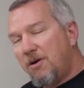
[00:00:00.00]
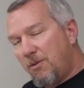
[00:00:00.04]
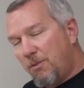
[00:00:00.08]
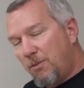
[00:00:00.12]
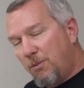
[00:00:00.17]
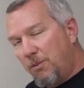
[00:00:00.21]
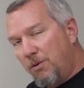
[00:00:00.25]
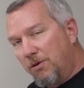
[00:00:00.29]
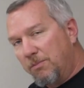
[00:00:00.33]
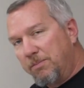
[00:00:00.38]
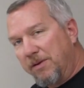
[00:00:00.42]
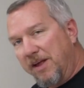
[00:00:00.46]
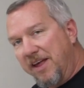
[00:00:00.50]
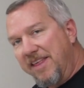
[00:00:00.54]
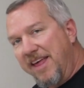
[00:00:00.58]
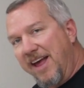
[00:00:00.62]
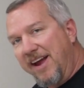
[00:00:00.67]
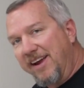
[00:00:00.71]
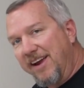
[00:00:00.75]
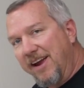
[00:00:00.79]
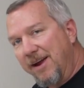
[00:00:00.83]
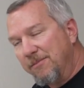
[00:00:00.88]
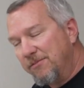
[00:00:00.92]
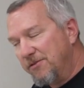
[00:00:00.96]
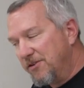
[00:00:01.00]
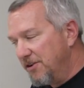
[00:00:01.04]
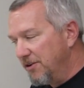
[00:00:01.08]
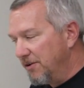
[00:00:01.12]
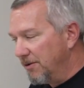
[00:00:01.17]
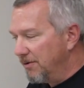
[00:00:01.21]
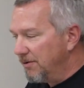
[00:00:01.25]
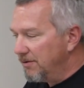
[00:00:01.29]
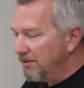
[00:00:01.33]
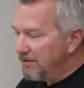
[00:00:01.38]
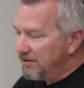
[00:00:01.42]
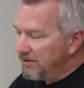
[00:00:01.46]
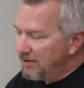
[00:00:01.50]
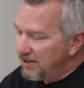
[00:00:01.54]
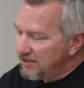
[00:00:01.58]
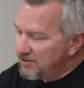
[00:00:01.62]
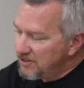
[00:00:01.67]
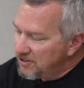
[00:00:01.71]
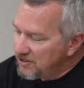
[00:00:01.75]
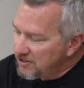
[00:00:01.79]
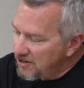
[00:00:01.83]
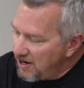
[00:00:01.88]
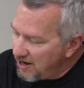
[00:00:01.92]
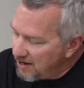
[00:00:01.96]
We'll play that game too. Let's
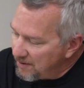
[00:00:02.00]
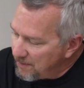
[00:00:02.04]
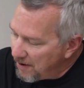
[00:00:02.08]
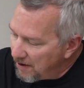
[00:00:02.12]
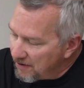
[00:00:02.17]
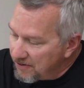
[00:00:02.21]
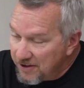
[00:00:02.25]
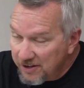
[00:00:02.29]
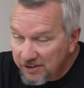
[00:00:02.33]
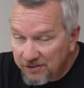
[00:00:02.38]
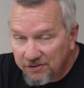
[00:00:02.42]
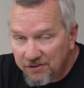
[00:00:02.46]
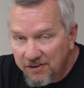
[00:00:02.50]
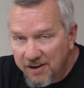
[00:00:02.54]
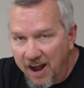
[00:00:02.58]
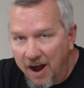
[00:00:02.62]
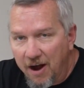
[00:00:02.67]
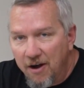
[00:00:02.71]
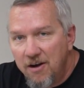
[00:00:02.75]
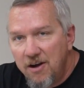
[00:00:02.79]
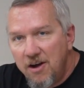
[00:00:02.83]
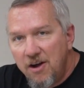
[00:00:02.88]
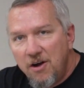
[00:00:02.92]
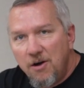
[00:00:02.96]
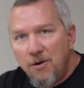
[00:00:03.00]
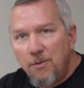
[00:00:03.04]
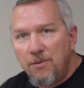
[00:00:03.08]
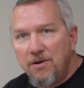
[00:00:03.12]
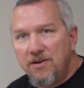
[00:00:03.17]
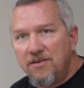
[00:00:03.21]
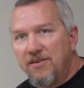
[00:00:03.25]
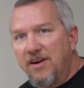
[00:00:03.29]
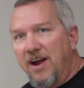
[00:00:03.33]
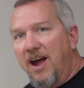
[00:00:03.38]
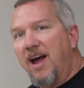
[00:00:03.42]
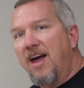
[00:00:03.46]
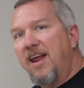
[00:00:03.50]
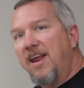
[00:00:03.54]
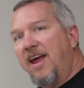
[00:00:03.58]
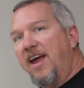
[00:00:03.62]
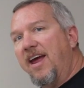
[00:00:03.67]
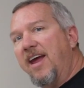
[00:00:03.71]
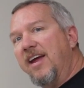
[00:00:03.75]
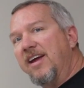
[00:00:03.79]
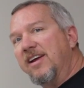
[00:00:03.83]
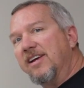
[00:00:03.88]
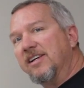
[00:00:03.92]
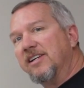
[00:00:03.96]
just talk about this for now. We've got
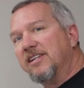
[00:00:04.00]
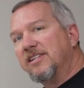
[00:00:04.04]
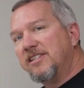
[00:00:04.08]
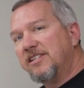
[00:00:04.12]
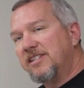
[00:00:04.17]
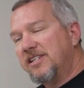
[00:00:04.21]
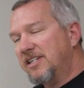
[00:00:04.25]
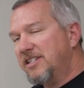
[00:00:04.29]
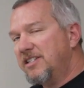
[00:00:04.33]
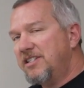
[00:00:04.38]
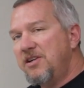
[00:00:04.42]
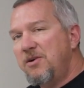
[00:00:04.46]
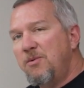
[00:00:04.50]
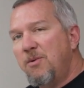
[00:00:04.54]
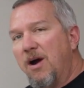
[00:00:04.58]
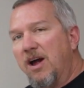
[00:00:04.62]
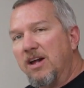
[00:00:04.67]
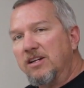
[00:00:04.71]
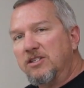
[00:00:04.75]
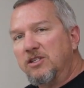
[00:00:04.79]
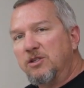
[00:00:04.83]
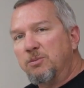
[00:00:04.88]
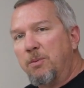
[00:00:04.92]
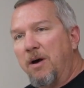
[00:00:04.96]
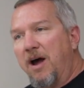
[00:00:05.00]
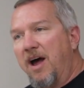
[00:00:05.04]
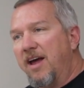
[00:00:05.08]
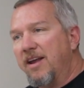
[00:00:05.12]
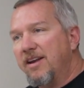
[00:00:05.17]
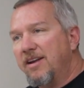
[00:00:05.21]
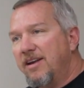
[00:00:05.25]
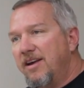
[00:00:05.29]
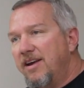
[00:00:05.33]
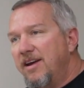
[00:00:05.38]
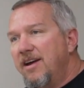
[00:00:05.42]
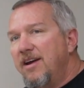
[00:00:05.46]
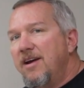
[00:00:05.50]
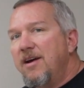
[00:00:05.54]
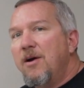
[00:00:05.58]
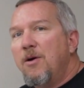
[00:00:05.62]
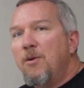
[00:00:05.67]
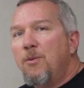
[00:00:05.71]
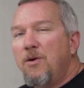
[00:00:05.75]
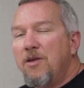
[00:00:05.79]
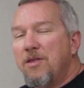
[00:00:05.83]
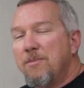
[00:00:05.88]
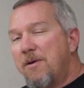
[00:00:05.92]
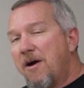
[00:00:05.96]
a 60 watt spot
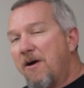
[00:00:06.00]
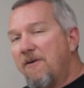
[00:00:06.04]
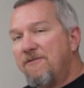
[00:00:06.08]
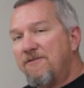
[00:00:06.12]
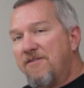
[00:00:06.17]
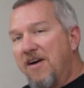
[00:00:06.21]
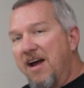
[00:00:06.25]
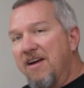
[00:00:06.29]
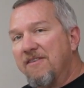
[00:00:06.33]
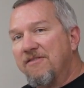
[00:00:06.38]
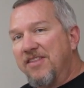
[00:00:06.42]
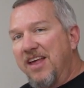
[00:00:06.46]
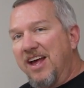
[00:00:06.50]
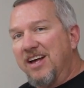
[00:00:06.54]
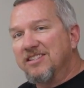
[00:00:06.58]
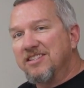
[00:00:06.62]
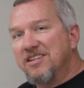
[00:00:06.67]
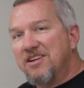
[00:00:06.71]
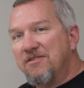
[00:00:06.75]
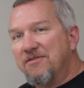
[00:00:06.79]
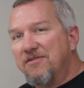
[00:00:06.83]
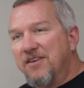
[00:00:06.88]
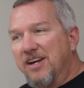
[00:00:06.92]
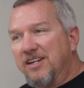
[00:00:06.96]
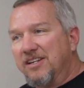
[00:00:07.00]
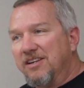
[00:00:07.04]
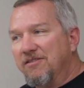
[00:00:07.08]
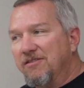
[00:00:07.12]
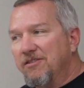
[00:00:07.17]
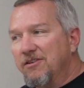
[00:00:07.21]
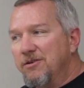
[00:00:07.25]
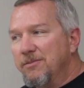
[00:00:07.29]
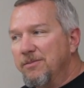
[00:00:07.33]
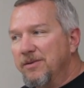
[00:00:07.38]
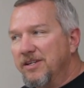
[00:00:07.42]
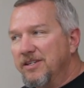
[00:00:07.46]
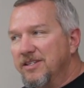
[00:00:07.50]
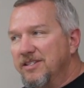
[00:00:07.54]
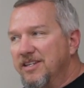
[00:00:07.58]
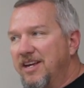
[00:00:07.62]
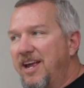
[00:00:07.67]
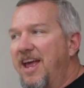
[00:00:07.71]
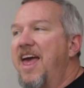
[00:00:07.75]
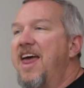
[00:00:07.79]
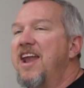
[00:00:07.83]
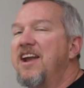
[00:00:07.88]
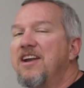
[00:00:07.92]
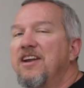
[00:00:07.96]
with about 5,000 effective
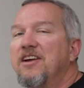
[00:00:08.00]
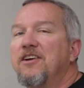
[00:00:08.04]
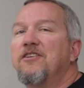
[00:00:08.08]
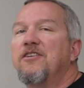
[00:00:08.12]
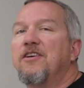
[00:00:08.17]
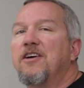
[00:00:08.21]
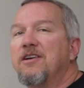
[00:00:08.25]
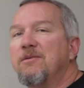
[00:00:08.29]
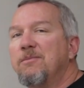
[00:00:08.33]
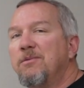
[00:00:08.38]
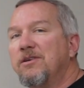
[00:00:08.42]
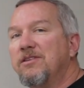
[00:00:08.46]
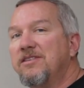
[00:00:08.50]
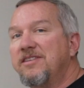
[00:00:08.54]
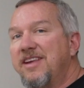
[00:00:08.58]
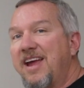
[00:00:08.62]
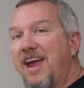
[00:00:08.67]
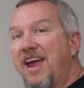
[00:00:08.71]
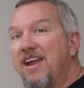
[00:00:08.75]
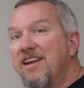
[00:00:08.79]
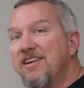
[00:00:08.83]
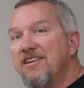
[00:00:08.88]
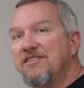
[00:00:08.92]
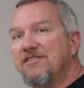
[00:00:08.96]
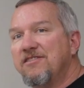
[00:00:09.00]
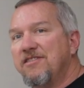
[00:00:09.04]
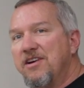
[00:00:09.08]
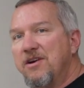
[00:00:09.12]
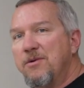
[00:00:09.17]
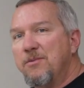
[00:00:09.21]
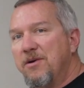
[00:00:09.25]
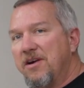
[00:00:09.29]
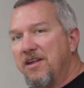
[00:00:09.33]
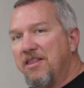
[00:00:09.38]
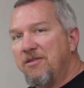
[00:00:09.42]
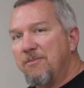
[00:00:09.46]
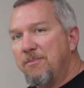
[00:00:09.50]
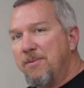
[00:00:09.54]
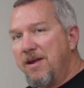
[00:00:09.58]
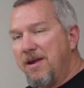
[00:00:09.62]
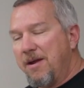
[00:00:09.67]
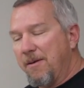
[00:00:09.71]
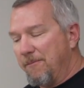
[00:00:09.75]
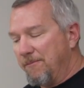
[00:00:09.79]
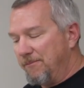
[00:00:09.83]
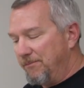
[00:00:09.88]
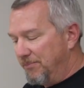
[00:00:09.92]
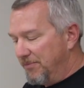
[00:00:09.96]
lumens and an incredible 10-degree width
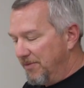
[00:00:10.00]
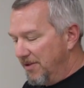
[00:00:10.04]
beam.